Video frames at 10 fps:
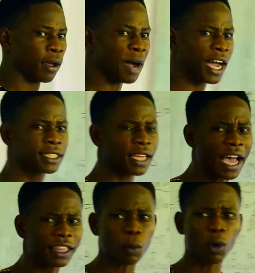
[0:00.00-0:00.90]
But
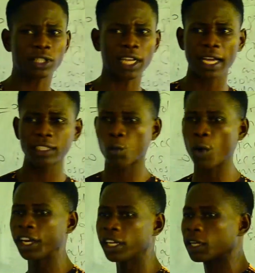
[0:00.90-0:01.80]
other water,
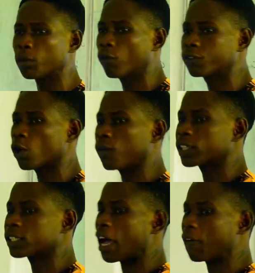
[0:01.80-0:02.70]
when it moves
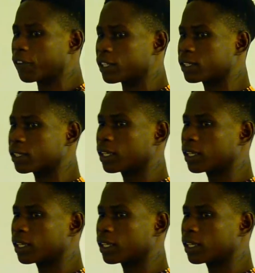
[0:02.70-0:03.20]
over the surface,